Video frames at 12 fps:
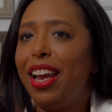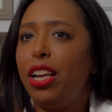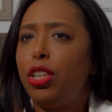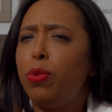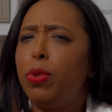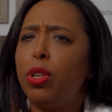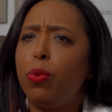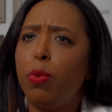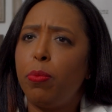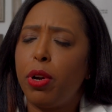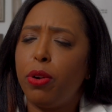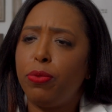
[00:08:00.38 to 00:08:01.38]
She was a
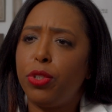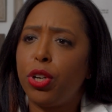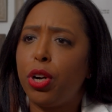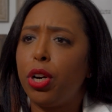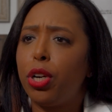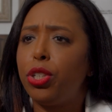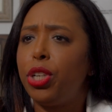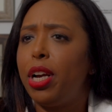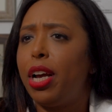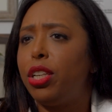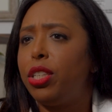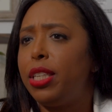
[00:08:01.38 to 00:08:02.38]
woman of church, she
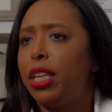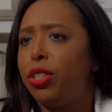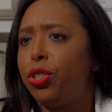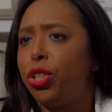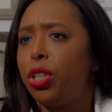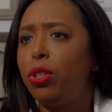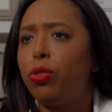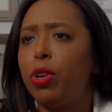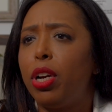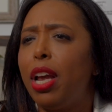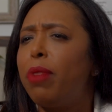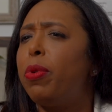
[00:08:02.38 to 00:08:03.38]
had 6
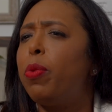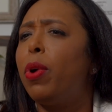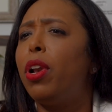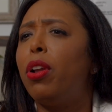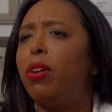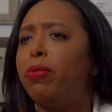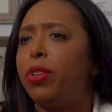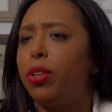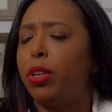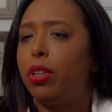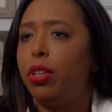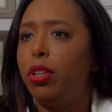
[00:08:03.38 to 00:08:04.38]
children, everyone loved her.